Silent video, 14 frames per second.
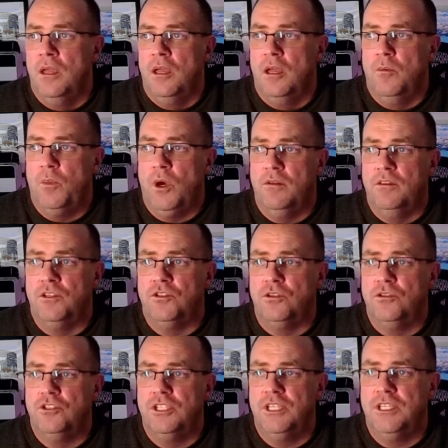Part of the
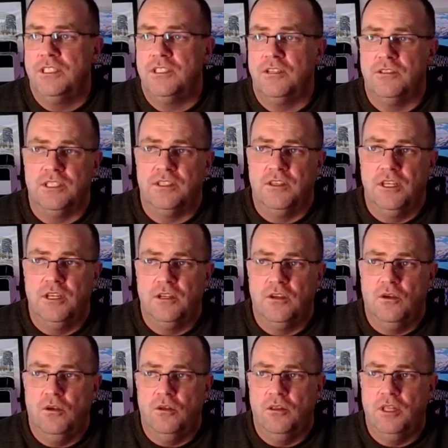intrusion is there's this thing
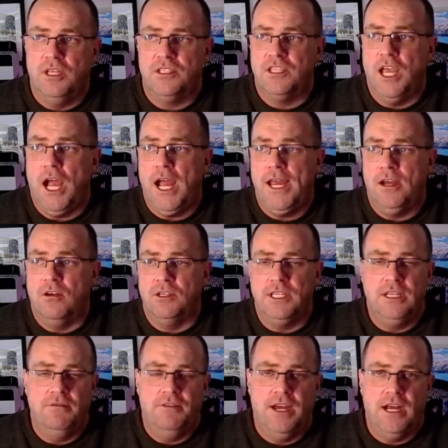called the
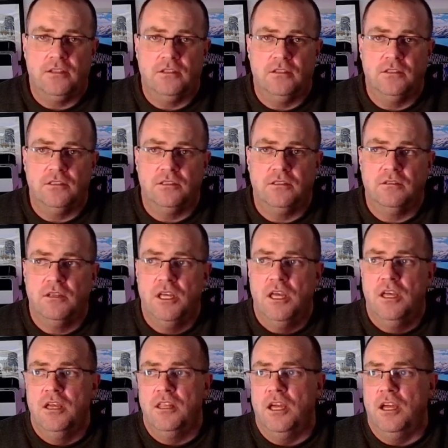IRD factors,
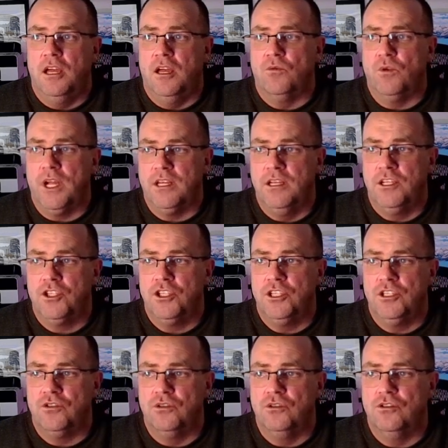recognition,
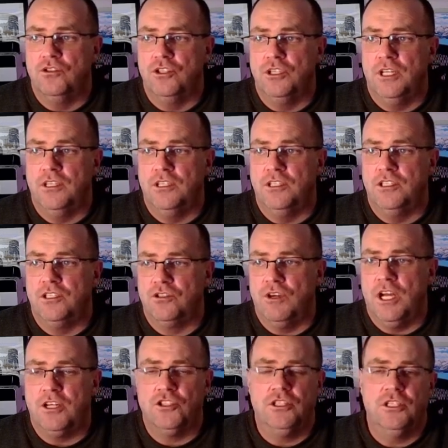intrusion, and
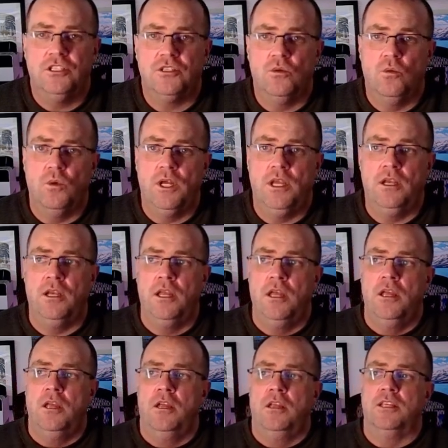distraction. So when
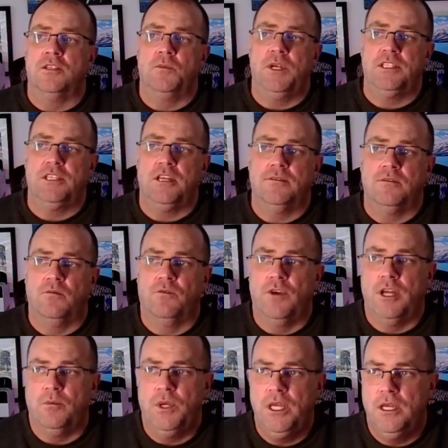this basically comes from
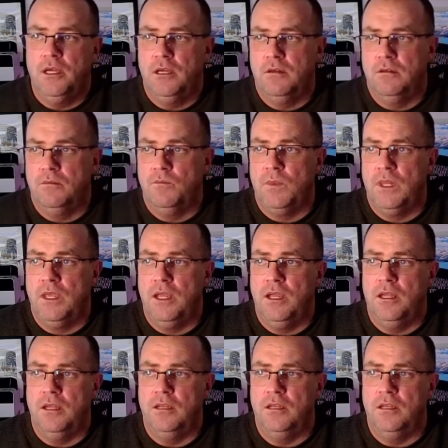Frank Pia, and